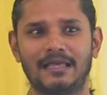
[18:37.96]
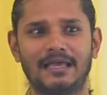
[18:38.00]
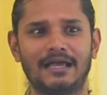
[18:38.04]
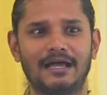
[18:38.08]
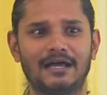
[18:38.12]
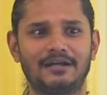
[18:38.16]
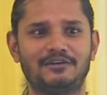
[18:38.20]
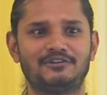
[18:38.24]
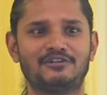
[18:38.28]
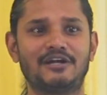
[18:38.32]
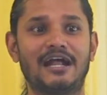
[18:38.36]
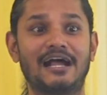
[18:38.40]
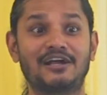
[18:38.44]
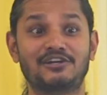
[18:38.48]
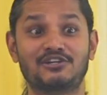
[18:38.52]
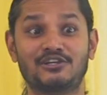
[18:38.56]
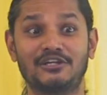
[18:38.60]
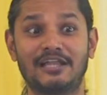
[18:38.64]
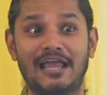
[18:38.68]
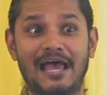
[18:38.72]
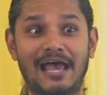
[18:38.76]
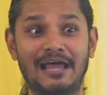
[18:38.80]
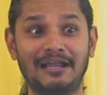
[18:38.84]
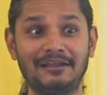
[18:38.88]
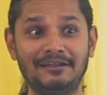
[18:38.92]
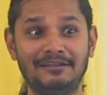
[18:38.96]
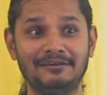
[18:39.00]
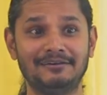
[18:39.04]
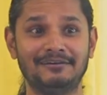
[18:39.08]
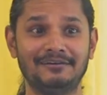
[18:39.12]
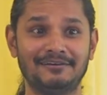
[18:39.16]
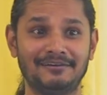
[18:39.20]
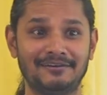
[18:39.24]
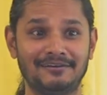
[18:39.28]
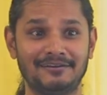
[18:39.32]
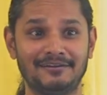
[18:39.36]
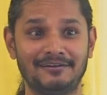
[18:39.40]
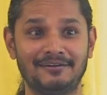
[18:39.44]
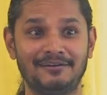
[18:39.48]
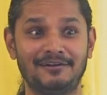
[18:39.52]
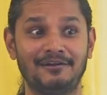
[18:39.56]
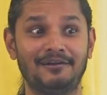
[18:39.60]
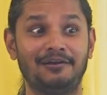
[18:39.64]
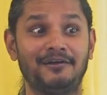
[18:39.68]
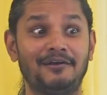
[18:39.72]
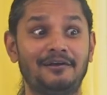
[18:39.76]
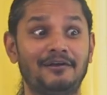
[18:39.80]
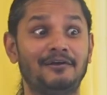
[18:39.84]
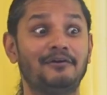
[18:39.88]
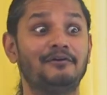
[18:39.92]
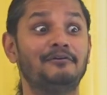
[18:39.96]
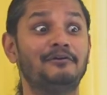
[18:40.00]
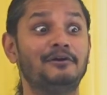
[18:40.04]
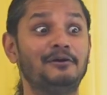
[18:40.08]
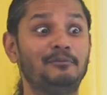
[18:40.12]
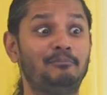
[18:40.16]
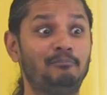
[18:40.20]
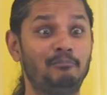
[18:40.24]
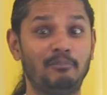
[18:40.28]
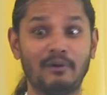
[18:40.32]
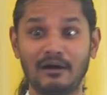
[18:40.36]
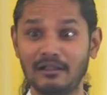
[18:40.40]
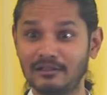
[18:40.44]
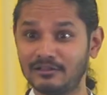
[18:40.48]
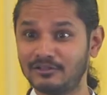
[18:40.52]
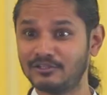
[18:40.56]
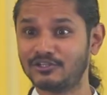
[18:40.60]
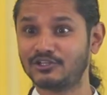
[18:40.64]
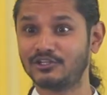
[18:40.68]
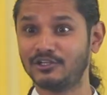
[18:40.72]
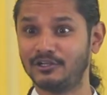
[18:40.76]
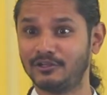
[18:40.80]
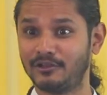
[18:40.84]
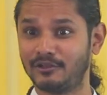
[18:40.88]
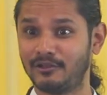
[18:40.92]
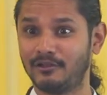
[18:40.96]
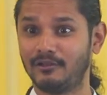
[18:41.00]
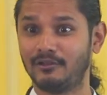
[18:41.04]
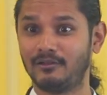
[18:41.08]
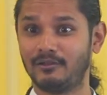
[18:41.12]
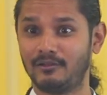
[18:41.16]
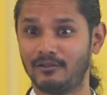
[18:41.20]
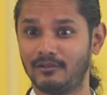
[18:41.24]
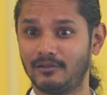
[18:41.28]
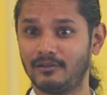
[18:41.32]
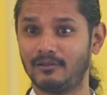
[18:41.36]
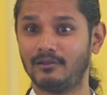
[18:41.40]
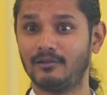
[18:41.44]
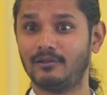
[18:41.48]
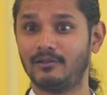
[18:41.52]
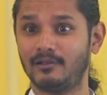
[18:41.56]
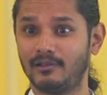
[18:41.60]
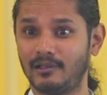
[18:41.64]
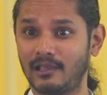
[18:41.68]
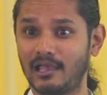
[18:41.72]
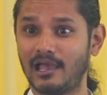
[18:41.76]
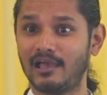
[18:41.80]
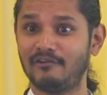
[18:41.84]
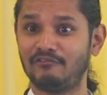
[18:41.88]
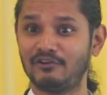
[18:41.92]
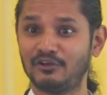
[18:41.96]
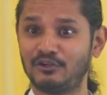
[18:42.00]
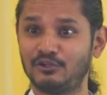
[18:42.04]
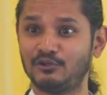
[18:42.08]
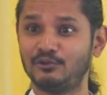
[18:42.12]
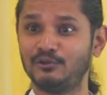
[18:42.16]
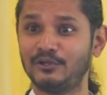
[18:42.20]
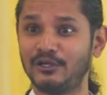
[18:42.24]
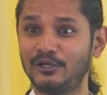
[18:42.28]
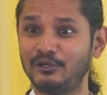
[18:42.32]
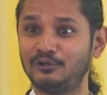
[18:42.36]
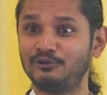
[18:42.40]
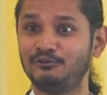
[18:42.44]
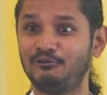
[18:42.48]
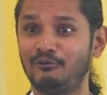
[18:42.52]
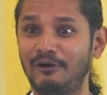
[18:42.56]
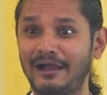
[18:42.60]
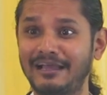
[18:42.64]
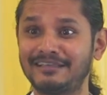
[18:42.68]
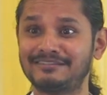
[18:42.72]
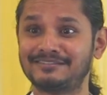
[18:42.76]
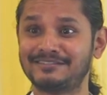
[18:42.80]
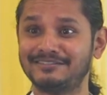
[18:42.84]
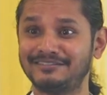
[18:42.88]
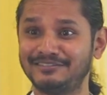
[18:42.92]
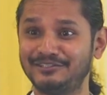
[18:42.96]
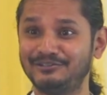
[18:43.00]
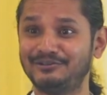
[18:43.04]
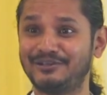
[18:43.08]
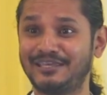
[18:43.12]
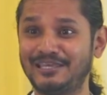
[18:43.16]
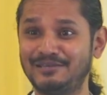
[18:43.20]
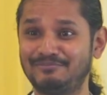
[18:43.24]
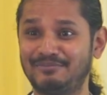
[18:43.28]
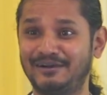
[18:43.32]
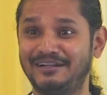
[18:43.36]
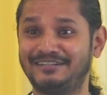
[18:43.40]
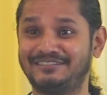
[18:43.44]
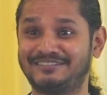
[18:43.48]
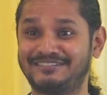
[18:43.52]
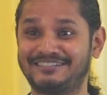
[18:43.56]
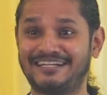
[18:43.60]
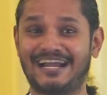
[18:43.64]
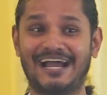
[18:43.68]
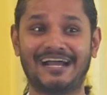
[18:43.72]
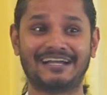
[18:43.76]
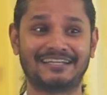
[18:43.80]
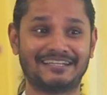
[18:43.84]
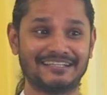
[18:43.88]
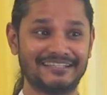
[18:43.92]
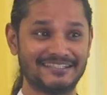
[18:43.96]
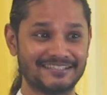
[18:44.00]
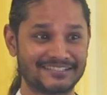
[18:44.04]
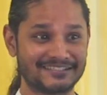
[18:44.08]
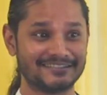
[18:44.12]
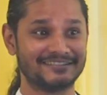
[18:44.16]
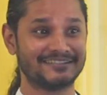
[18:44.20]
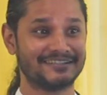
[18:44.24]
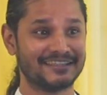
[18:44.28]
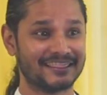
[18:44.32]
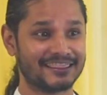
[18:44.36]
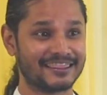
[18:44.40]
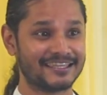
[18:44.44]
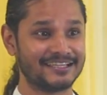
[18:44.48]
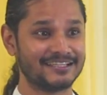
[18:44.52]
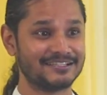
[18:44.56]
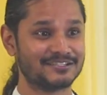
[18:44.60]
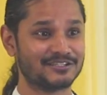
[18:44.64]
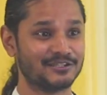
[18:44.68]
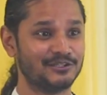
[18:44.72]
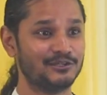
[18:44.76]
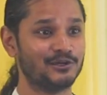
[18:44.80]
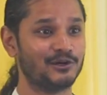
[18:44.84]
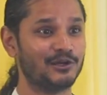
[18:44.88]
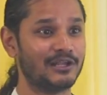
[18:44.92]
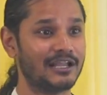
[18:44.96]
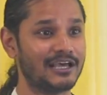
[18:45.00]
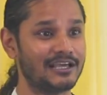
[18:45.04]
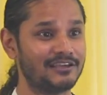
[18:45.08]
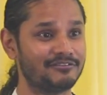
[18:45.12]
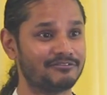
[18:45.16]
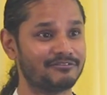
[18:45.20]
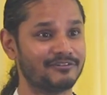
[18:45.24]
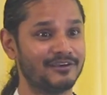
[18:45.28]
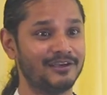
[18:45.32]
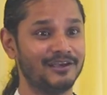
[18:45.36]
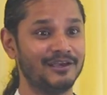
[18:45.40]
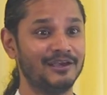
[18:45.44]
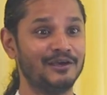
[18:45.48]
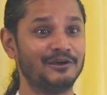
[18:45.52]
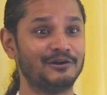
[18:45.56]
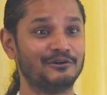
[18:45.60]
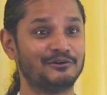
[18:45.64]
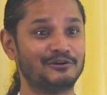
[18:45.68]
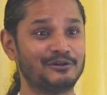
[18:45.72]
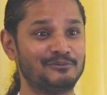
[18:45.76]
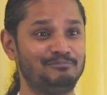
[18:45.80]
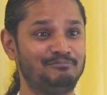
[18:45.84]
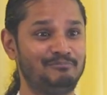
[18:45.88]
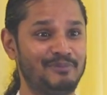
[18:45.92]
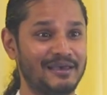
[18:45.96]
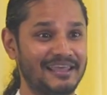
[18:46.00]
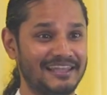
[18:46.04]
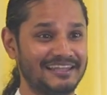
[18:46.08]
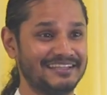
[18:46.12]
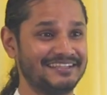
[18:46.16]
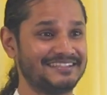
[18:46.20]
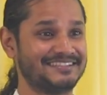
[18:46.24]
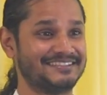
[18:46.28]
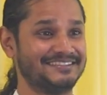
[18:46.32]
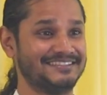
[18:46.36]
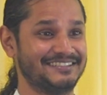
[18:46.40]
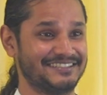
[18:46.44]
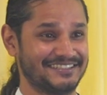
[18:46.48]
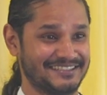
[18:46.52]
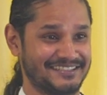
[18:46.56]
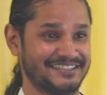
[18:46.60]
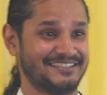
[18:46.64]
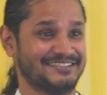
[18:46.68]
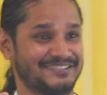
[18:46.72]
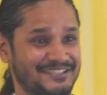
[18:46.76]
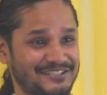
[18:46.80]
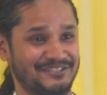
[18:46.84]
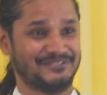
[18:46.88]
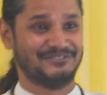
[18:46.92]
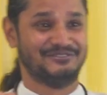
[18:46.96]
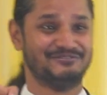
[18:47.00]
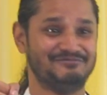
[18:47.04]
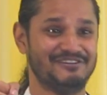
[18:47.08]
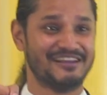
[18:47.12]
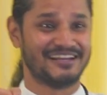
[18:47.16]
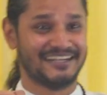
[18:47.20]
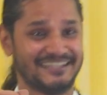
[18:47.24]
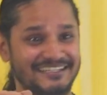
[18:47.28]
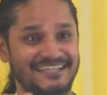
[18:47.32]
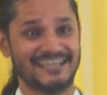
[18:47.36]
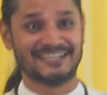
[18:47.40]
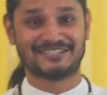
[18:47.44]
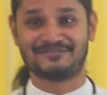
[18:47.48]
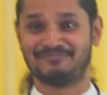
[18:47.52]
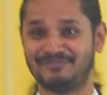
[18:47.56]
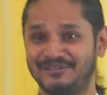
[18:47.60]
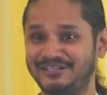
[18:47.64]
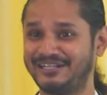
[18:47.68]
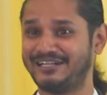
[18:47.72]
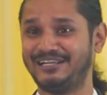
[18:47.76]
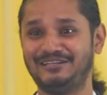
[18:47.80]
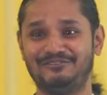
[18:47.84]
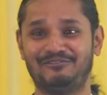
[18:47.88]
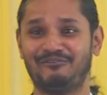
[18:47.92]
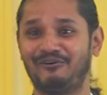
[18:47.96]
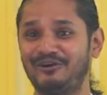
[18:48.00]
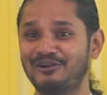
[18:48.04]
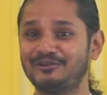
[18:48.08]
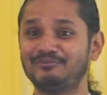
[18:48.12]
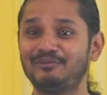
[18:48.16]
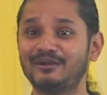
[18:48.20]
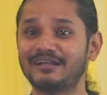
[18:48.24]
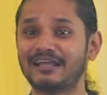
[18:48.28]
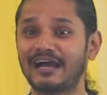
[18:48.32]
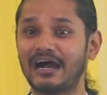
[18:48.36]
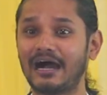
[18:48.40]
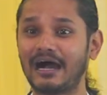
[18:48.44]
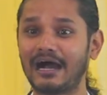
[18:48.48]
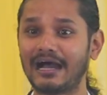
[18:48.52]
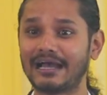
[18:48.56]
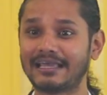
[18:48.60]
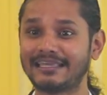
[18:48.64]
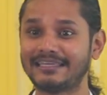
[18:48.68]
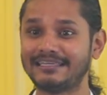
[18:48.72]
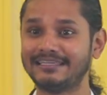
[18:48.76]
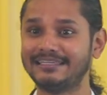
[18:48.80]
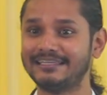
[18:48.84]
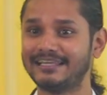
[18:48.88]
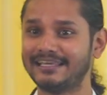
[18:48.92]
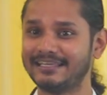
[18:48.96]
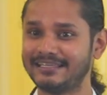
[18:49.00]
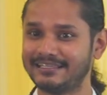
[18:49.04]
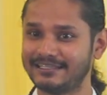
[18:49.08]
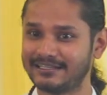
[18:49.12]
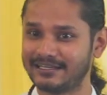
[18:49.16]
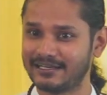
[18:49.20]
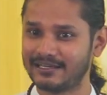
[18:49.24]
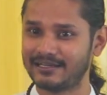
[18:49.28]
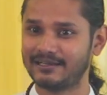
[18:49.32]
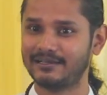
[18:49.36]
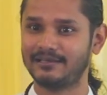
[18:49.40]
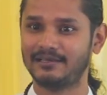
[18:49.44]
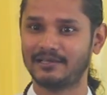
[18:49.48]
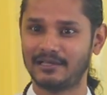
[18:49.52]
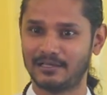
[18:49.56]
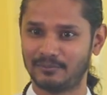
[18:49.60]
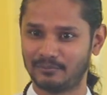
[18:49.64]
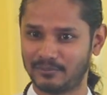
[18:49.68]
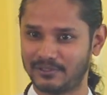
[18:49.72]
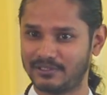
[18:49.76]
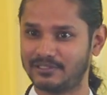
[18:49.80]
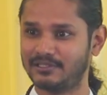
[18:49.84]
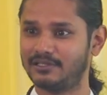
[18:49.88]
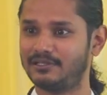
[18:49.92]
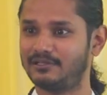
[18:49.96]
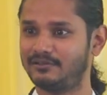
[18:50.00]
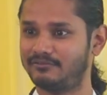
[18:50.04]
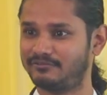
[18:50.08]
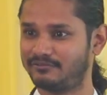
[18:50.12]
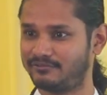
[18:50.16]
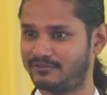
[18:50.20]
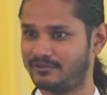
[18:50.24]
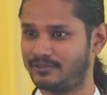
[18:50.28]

Attraction and repulsion. Ever tune into why so you keep attracting certain things in your life, repelling certain things that you very desperately want, but aa hi nahi raha hai aapke taraf?